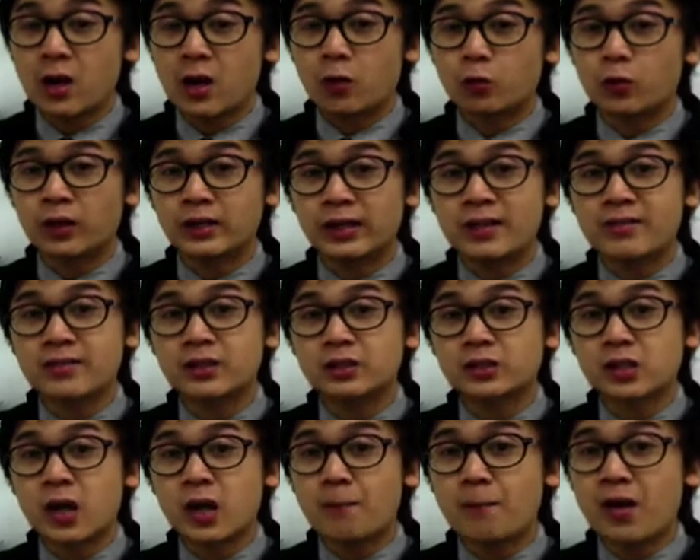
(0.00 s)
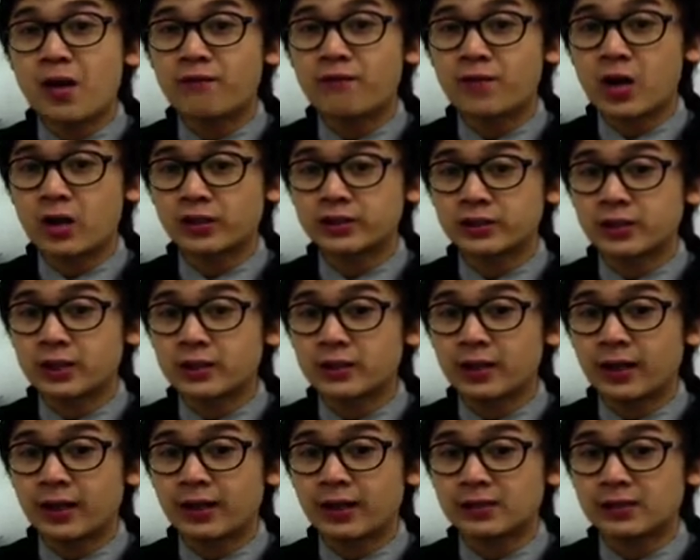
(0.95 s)
wherein the top function
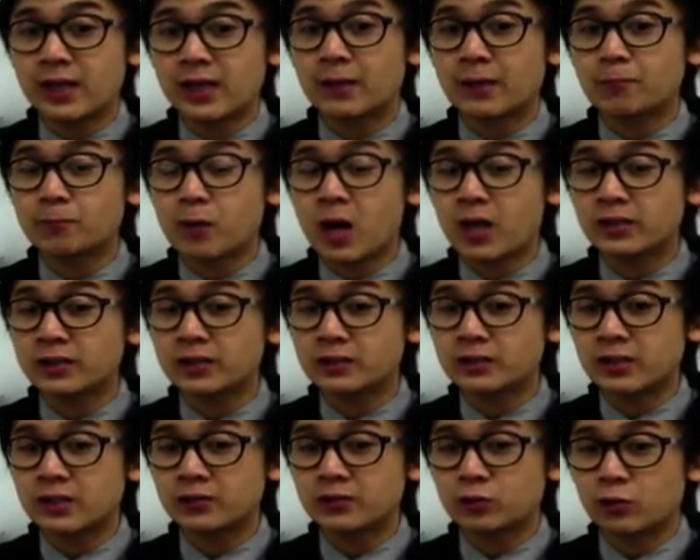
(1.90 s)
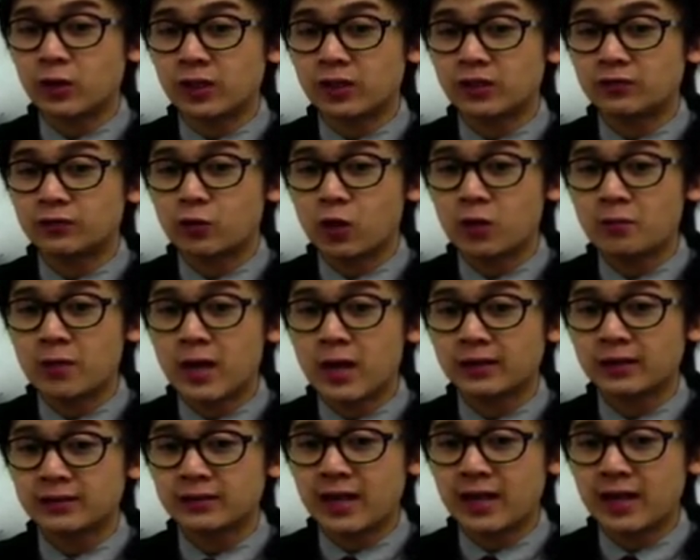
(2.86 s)
is a positive square root of 4
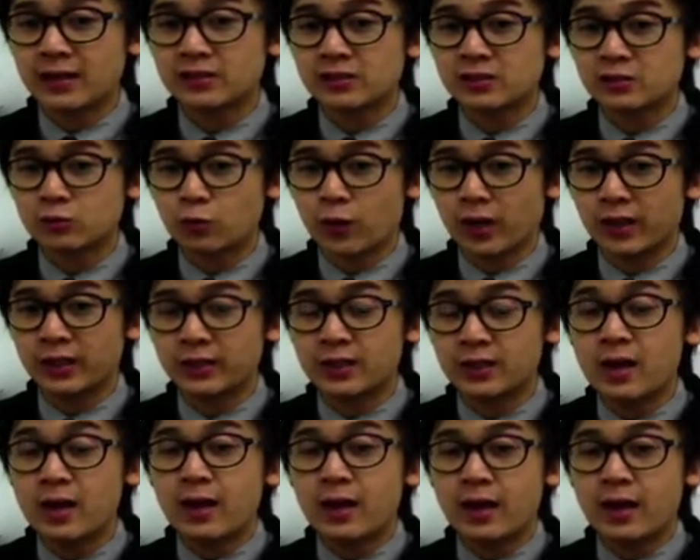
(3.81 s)
minus x squared,